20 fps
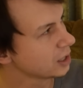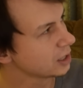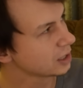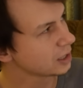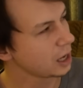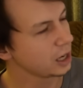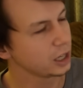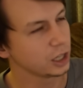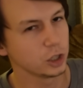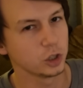That's
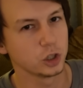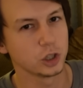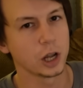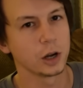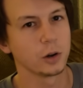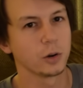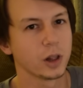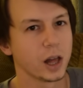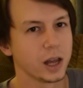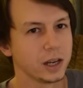kind of your
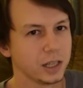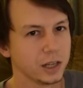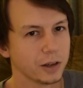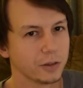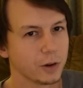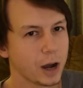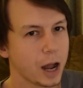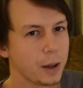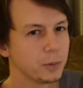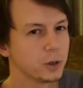general idea
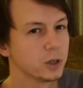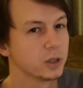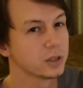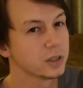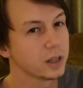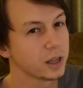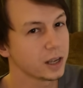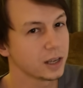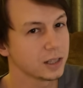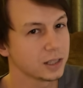of
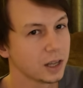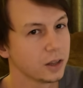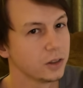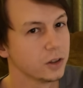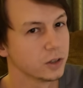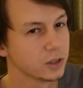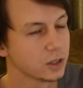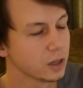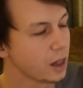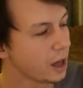raptors. Like I said,
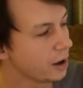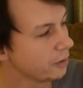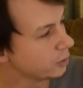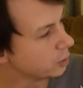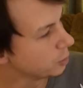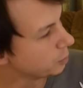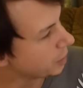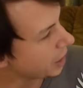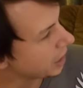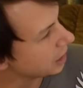there's a lot
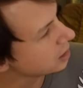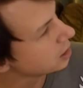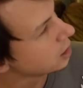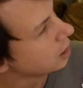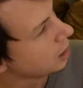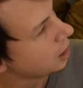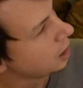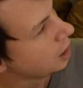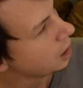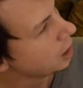of debate.
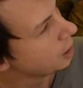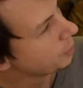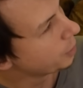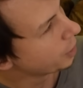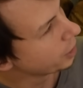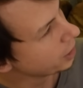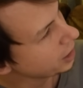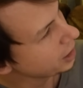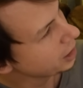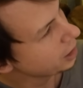
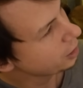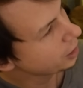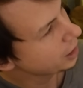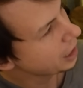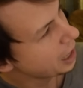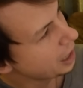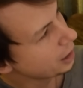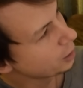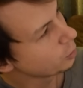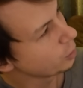But in our
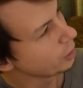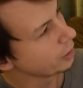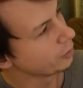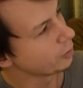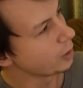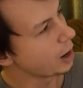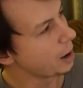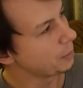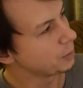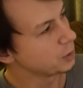category
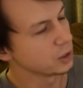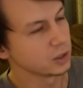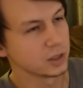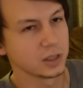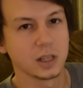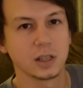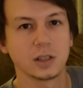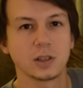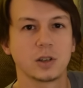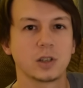of raptors,
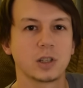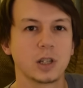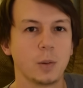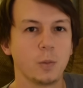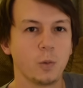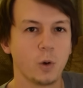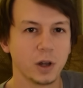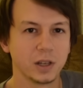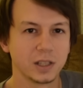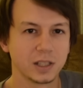these are
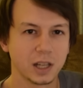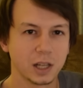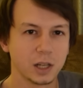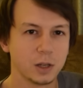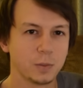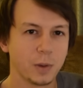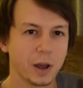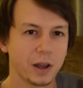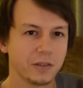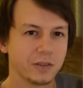some ones that
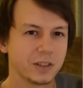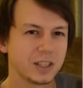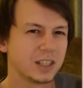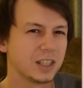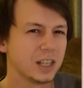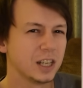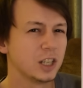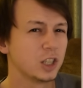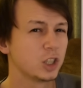you might see